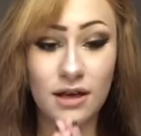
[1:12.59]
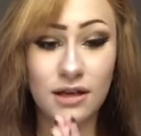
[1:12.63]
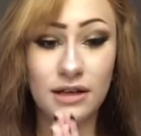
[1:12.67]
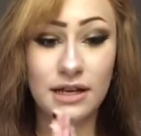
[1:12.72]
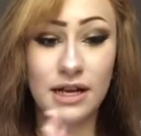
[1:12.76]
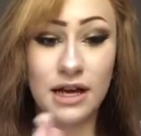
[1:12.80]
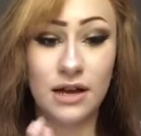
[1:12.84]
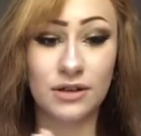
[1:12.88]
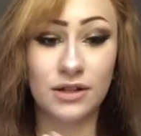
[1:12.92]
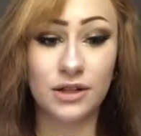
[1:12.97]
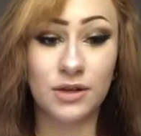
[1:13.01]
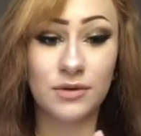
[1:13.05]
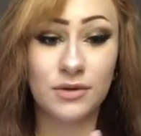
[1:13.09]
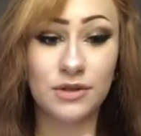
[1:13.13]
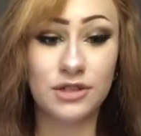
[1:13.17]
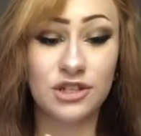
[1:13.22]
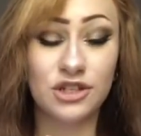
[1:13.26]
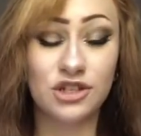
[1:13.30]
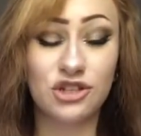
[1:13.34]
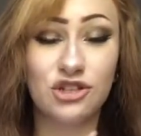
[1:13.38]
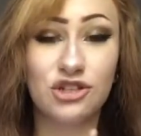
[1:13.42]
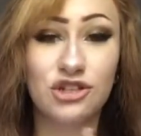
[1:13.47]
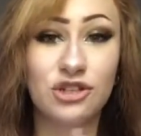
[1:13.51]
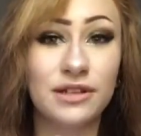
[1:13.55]
Now, there was
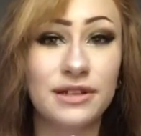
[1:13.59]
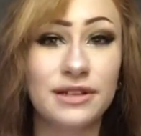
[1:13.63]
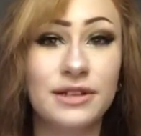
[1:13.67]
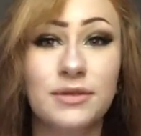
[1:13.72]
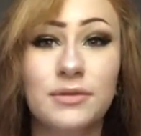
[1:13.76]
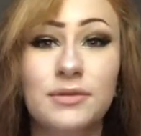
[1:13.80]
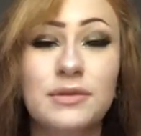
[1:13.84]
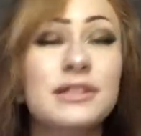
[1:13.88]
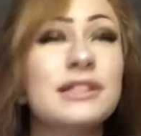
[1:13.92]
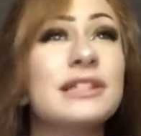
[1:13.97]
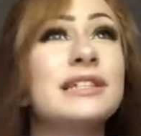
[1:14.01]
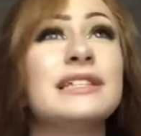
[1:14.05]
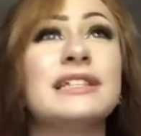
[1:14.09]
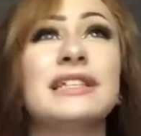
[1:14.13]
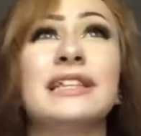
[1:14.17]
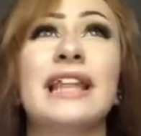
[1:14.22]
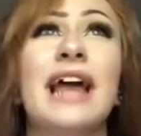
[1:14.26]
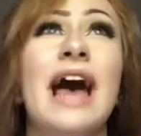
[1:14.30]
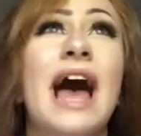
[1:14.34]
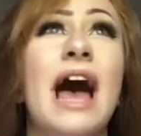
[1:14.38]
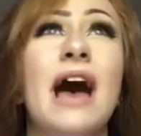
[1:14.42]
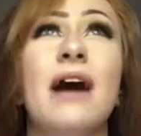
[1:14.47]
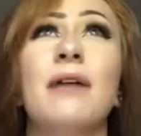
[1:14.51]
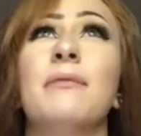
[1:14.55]
this
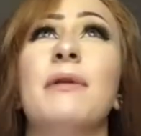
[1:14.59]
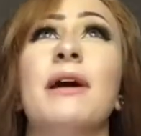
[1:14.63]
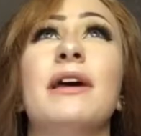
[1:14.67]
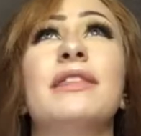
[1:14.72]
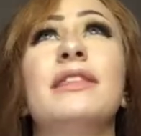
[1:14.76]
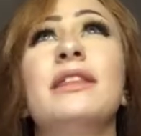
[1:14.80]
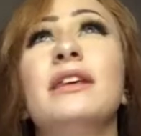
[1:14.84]
lab.